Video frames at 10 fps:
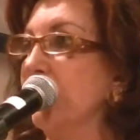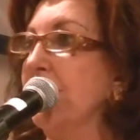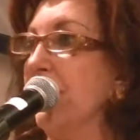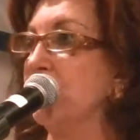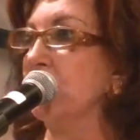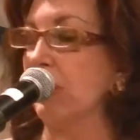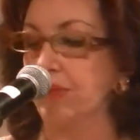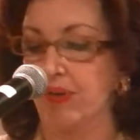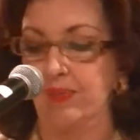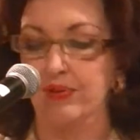
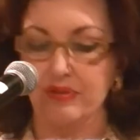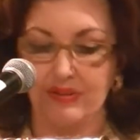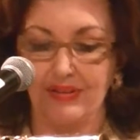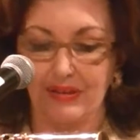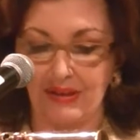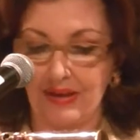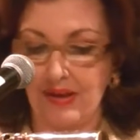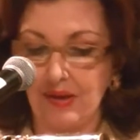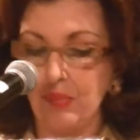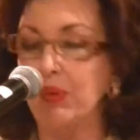international diversity.
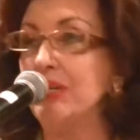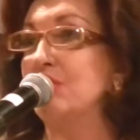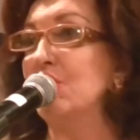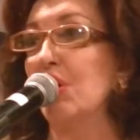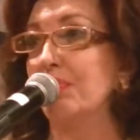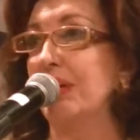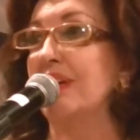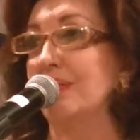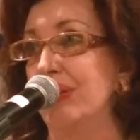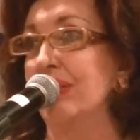Please join me
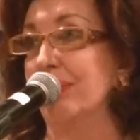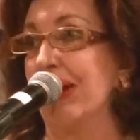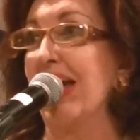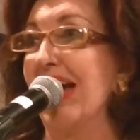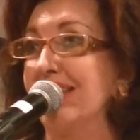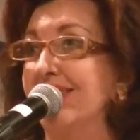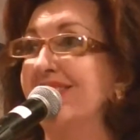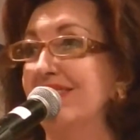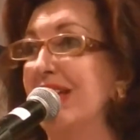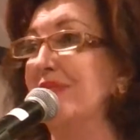in giving them a hand.
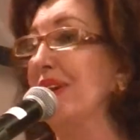They